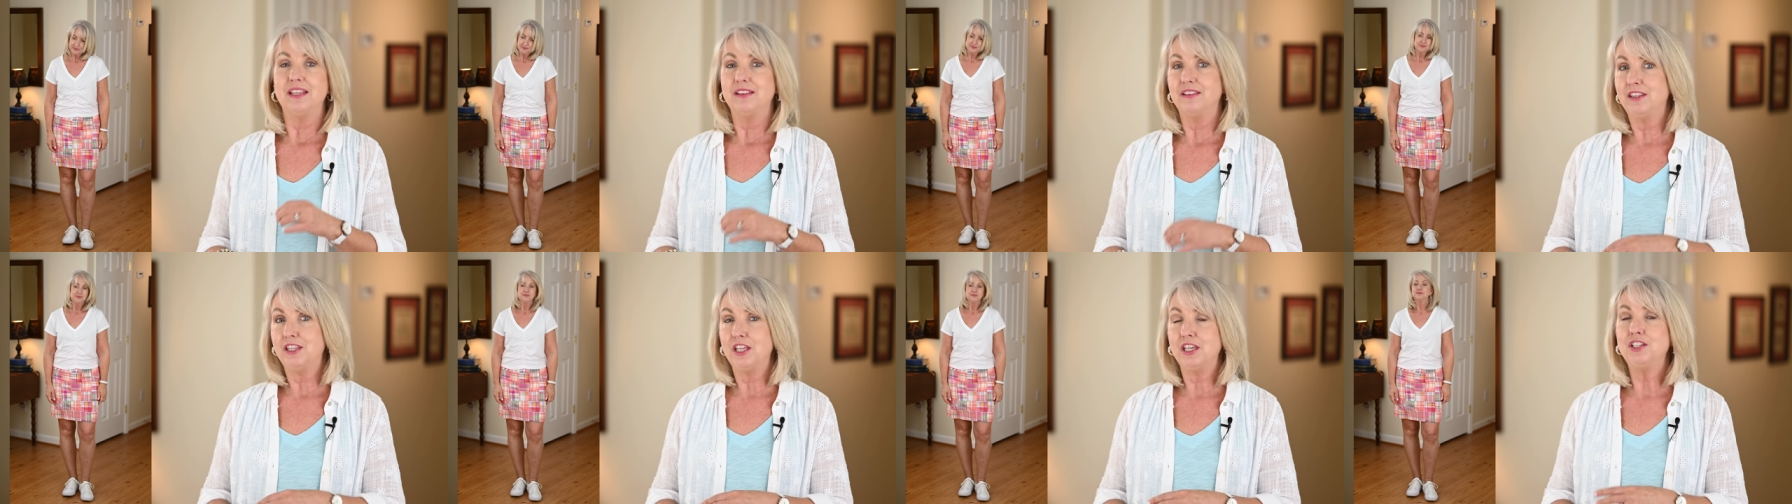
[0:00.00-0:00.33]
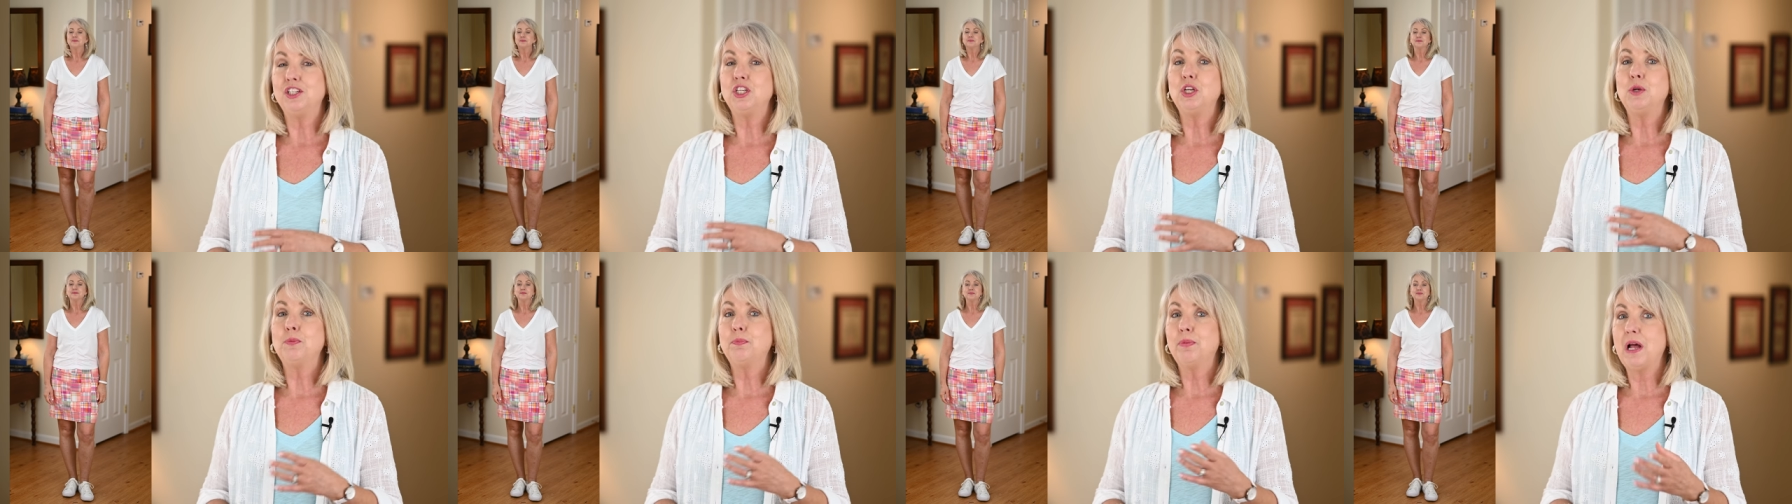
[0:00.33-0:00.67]

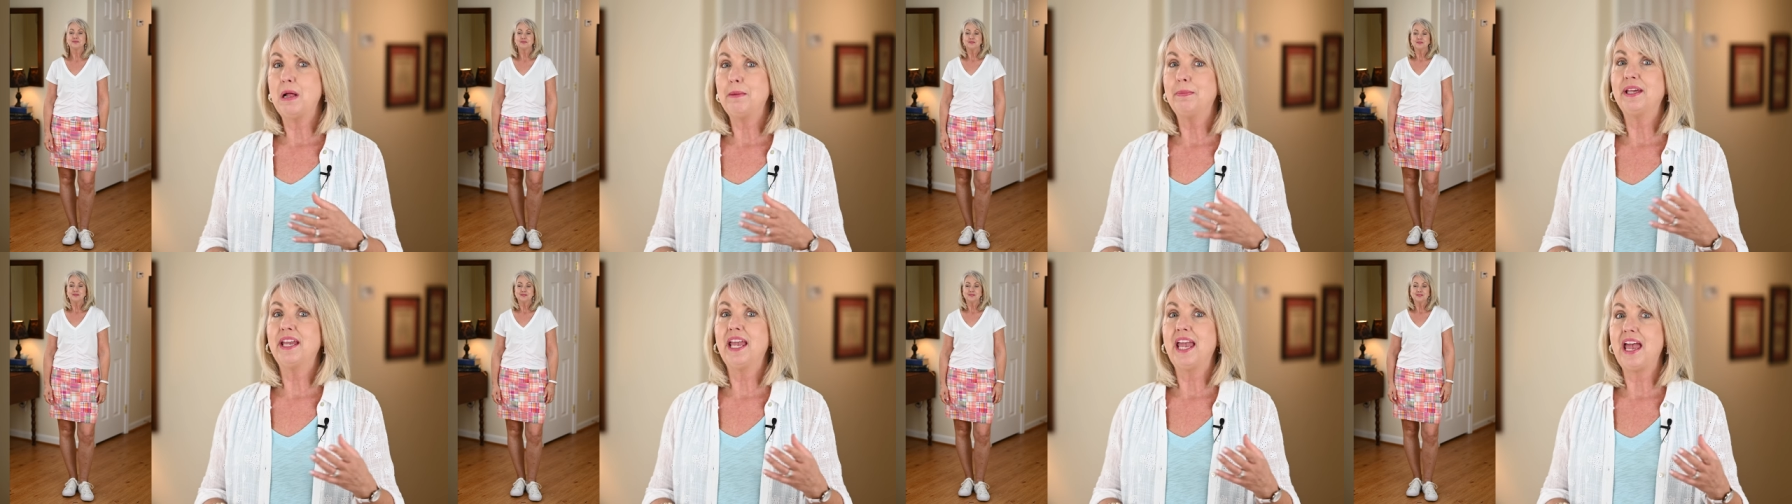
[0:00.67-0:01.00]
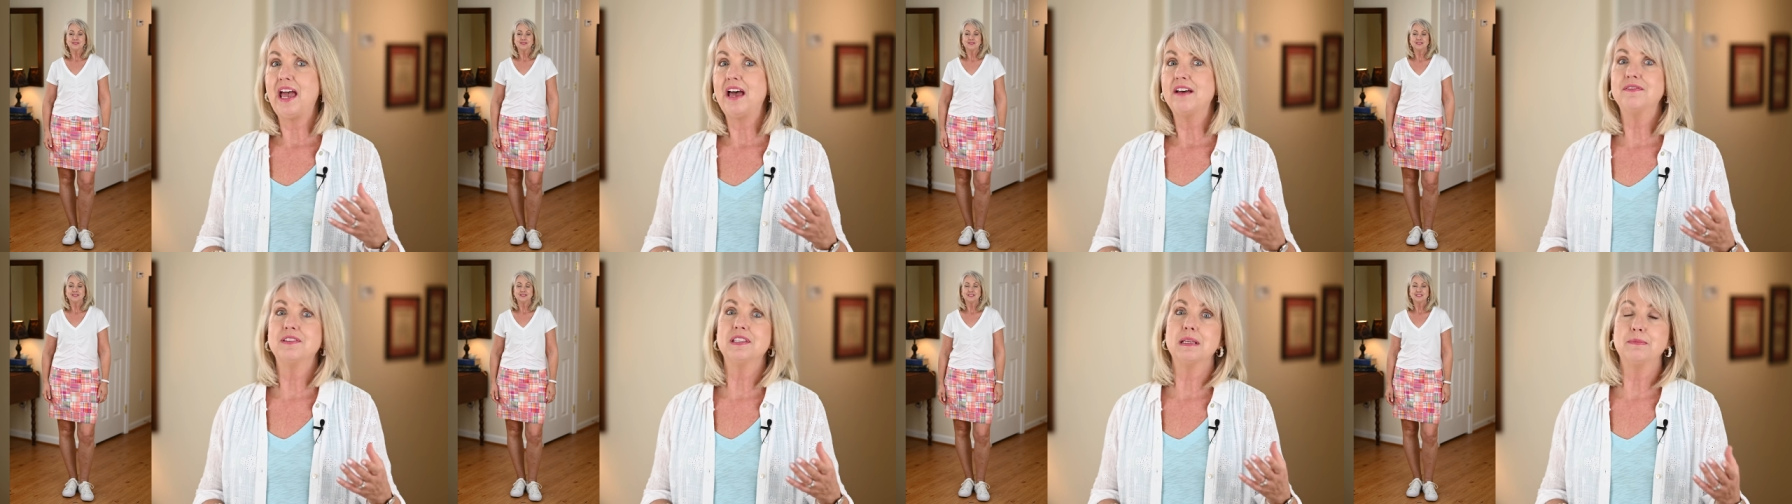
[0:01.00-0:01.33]
then you probably
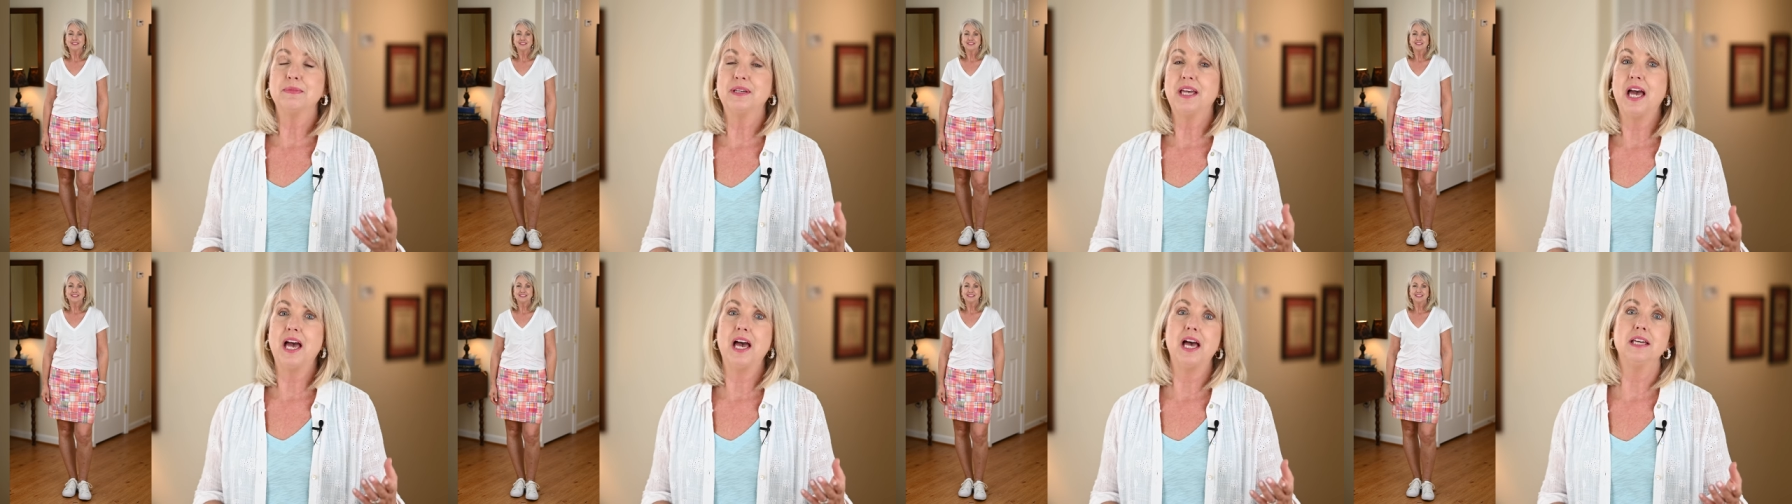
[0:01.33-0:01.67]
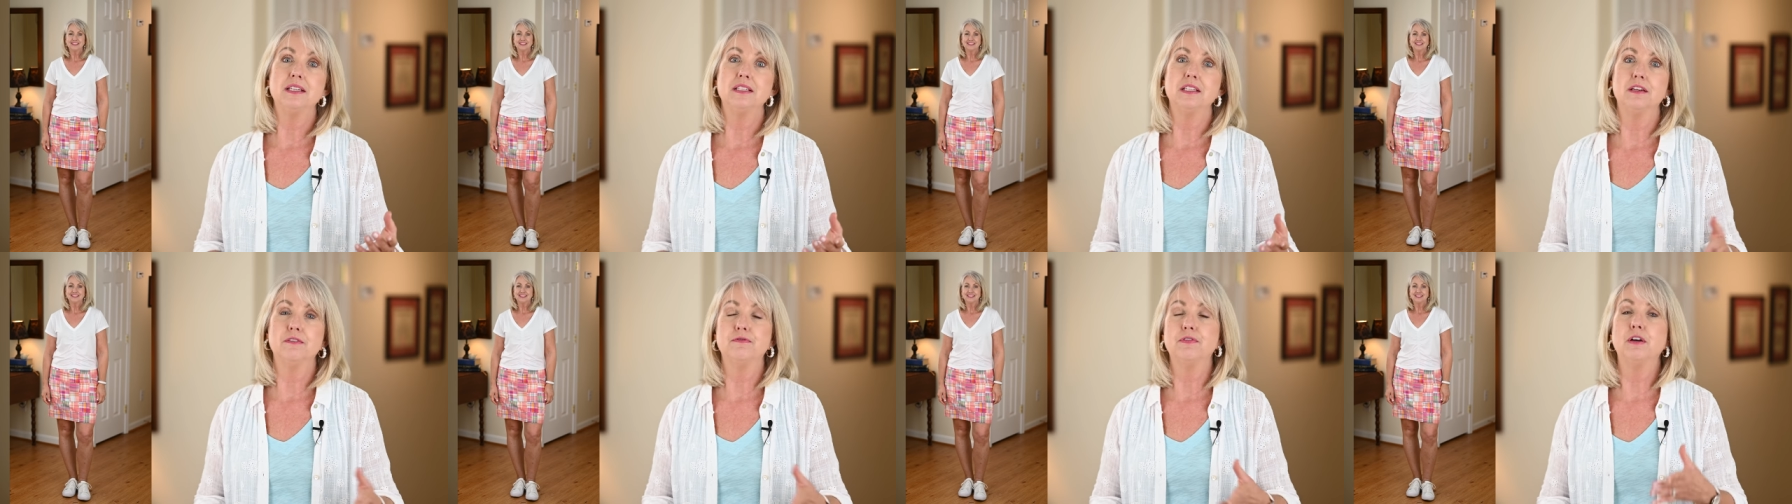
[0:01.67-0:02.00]
have some
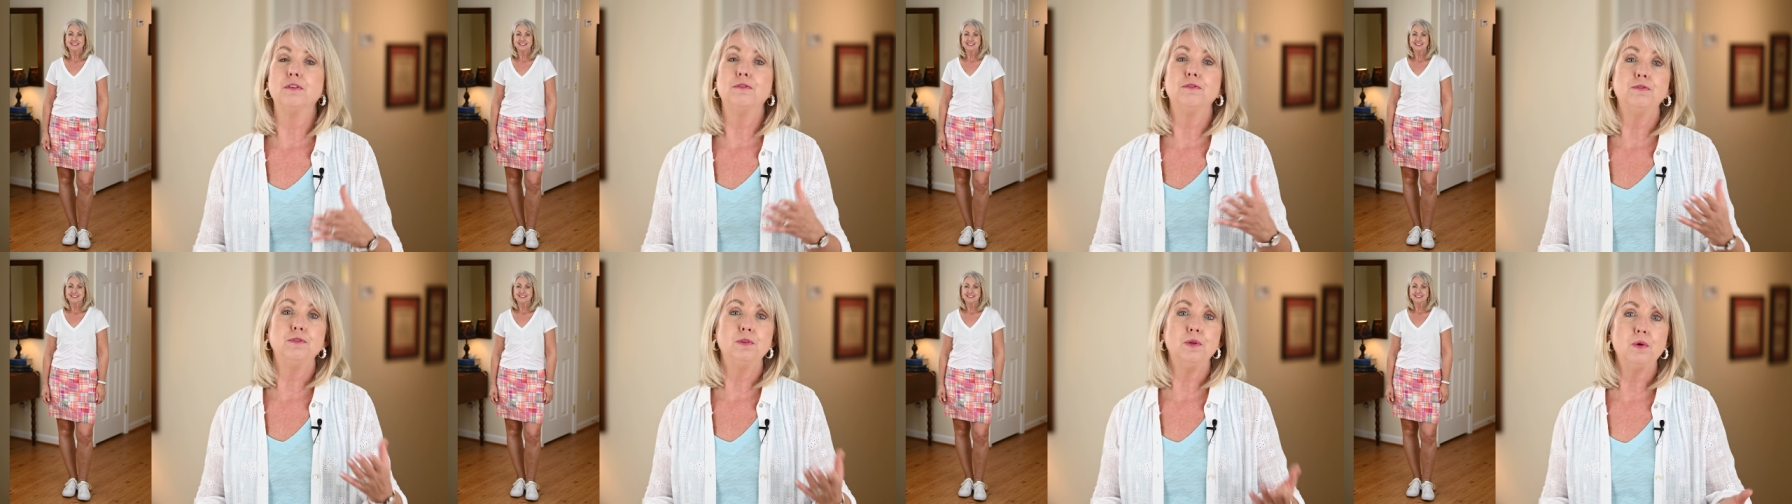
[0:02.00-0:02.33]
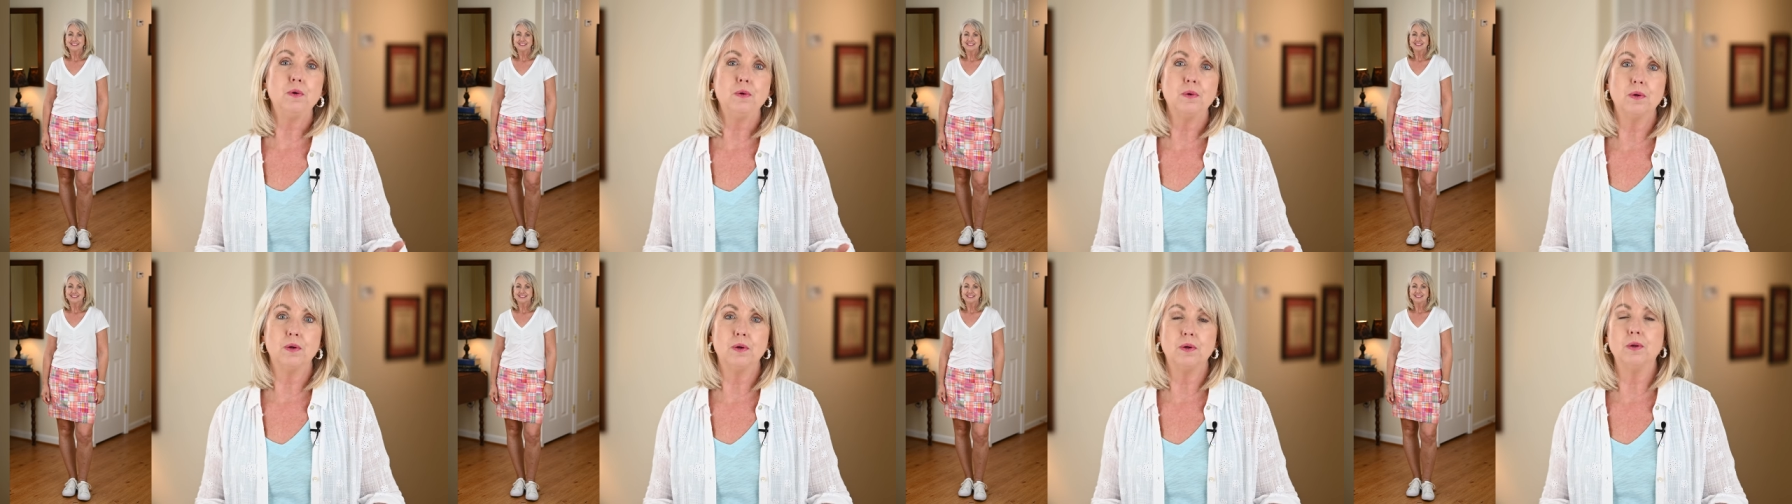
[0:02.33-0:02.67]
kind of a
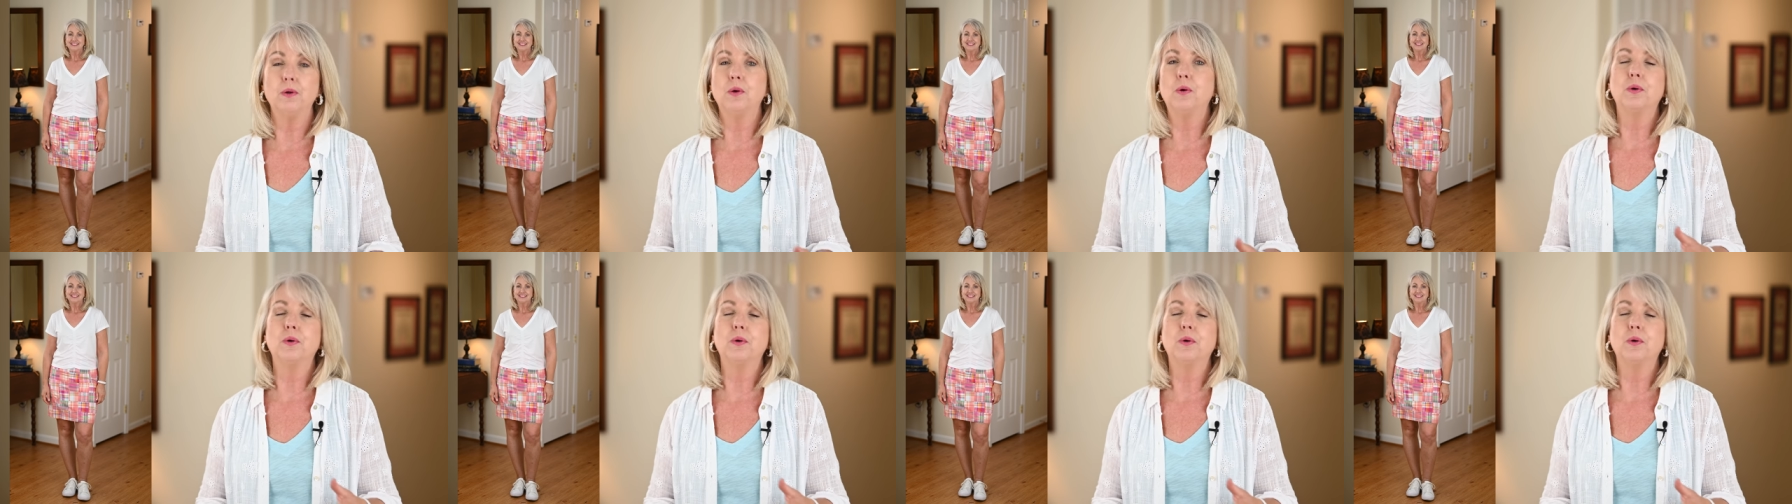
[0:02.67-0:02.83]
floral,